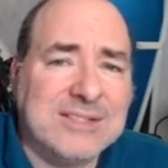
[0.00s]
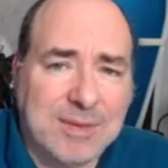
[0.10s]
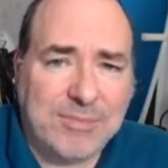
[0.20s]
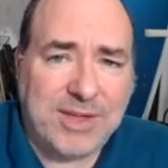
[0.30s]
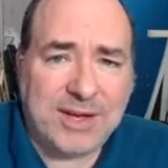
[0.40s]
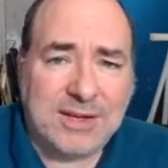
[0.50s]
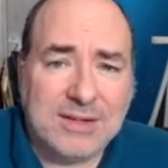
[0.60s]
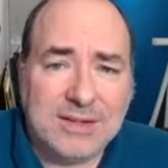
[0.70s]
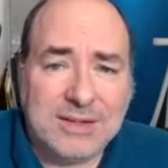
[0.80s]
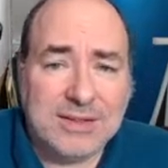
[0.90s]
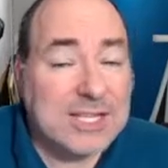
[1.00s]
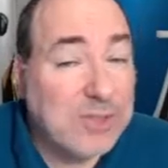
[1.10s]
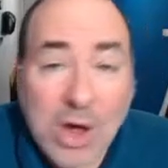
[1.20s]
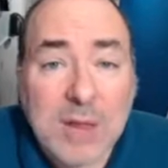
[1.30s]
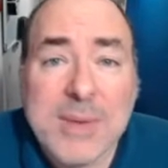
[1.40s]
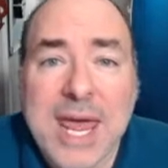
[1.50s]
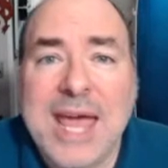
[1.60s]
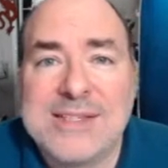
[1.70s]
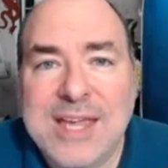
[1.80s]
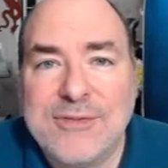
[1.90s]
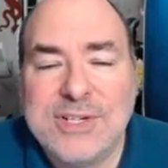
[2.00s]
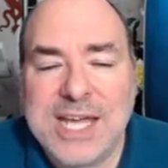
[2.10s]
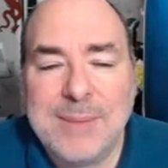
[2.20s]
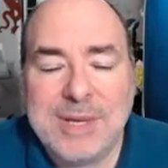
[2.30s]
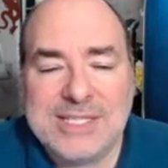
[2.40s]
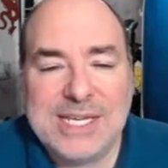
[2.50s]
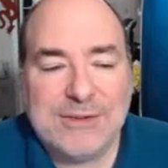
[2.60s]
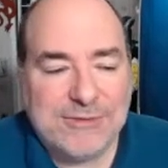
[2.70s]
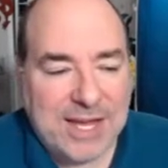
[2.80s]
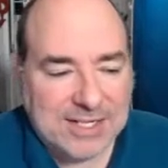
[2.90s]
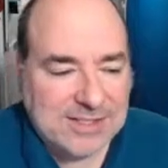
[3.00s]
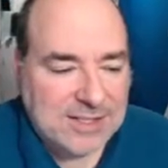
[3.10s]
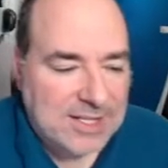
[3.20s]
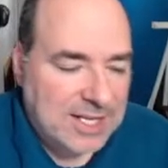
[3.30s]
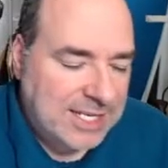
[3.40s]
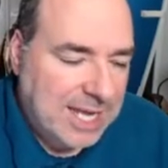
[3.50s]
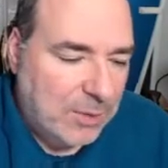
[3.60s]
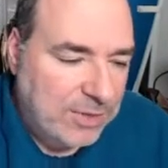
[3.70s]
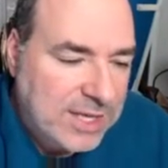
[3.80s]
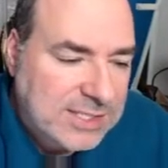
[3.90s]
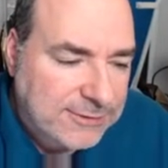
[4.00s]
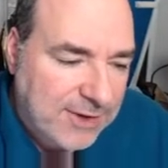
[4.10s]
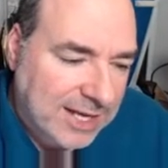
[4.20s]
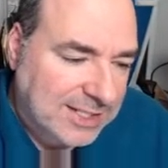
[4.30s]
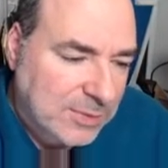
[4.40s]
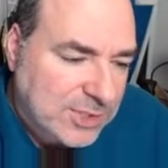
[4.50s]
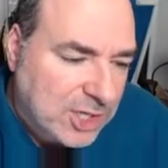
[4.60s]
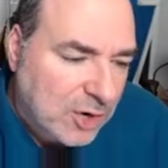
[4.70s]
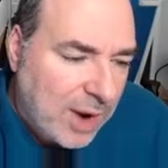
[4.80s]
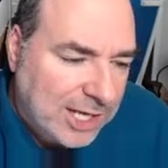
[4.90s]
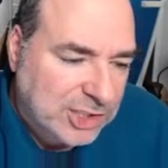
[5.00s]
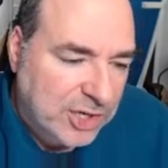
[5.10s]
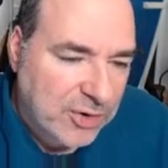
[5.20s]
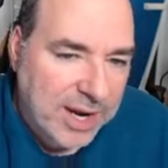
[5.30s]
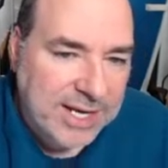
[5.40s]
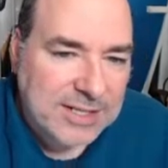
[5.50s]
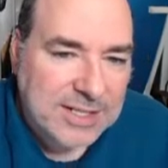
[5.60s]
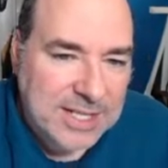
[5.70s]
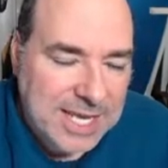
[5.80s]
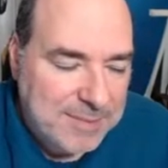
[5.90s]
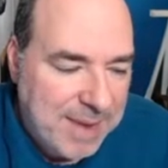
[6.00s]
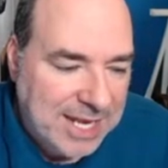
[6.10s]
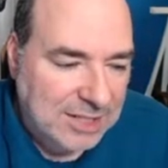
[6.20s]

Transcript: something? That's all I'm going to ask every time I see an effect. Now with this effect, it was a correction, right? It made